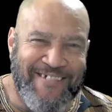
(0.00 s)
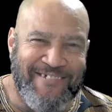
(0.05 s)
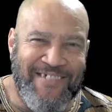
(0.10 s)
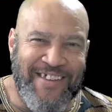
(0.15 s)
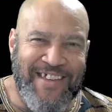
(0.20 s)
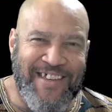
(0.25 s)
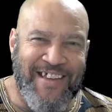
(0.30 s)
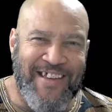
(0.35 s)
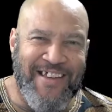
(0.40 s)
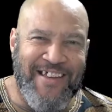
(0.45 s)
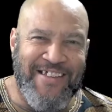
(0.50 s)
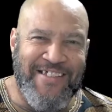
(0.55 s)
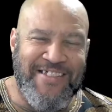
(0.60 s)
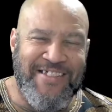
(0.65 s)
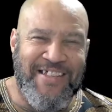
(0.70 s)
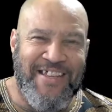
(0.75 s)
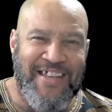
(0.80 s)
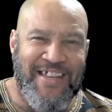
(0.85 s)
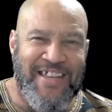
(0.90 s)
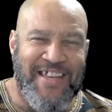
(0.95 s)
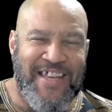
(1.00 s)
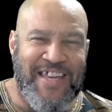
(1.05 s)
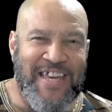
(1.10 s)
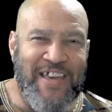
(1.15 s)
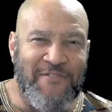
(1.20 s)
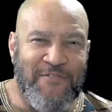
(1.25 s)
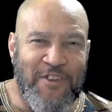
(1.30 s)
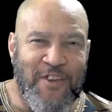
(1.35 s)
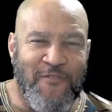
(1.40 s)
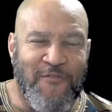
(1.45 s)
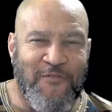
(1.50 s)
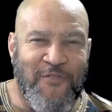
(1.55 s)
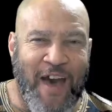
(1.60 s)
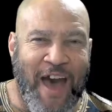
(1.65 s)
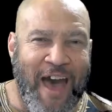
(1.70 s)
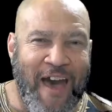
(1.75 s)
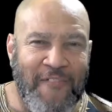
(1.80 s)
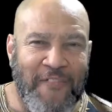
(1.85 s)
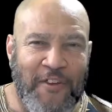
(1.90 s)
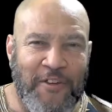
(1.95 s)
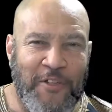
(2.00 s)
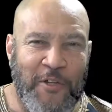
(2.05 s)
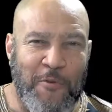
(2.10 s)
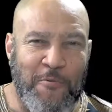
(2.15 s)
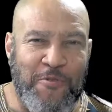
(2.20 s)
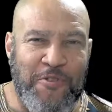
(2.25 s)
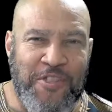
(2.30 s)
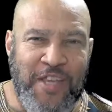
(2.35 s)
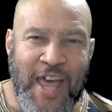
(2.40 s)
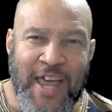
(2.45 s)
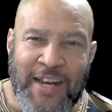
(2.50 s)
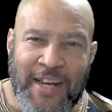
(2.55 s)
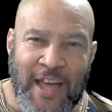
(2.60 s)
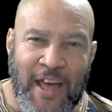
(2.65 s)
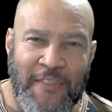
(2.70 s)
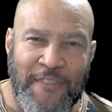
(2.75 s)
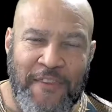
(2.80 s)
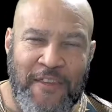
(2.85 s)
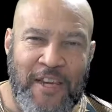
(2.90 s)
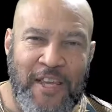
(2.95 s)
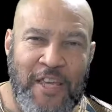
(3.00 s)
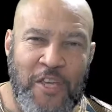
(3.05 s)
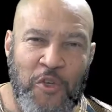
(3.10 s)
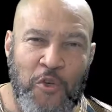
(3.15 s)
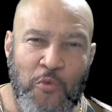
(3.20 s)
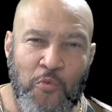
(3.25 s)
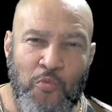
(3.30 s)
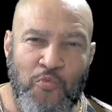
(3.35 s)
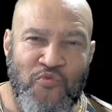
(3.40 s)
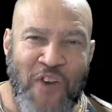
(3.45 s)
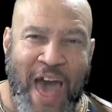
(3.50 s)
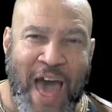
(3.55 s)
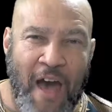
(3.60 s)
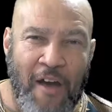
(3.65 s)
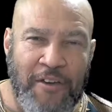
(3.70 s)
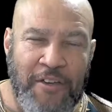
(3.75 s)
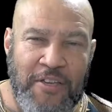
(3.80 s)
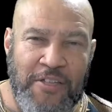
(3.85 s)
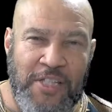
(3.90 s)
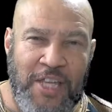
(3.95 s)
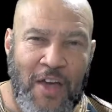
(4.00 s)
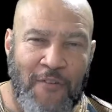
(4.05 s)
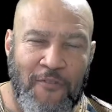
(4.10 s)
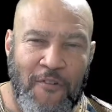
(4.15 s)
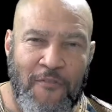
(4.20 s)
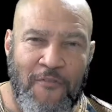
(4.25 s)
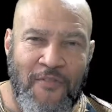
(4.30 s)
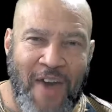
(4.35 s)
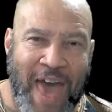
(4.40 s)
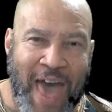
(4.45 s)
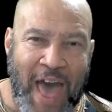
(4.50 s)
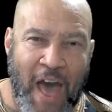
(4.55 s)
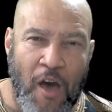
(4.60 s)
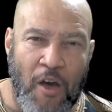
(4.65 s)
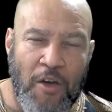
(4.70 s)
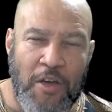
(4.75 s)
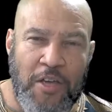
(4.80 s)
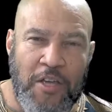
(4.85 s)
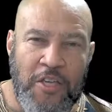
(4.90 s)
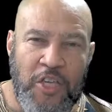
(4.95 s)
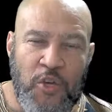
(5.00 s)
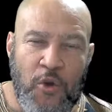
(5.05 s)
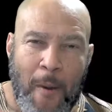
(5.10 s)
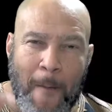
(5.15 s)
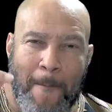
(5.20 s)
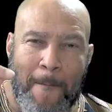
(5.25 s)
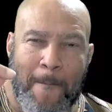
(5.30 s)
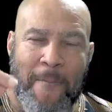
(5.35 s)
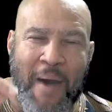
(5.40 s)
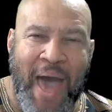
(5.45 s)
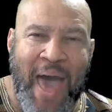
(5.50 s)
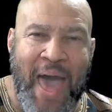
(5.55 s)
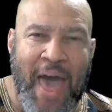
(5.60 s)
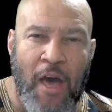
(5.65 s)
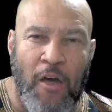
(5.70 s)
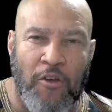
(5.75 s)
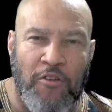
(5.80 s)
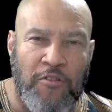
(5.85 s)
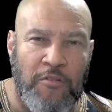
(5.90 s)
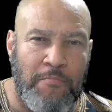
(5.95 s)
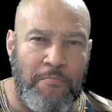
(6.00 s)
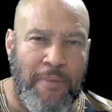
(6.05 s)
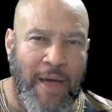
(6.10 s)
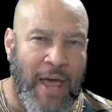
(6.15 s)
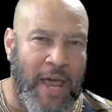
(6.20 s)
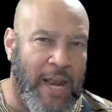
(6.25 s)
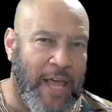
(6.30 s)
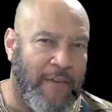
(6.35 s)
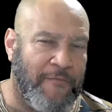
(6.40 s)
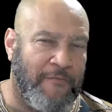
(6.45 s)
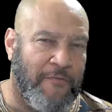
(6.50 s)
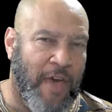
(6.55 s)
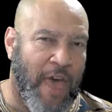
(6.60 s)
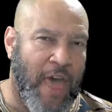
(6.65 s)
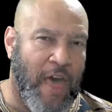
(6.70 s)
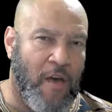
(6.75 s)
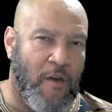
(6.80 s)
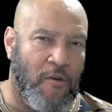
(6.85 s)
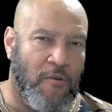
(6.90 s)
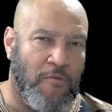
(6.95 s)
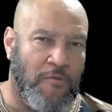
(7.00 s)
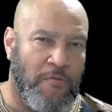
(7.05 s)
Because if your father don't say nothing and you vow yourself a vow, you are bound by that vow.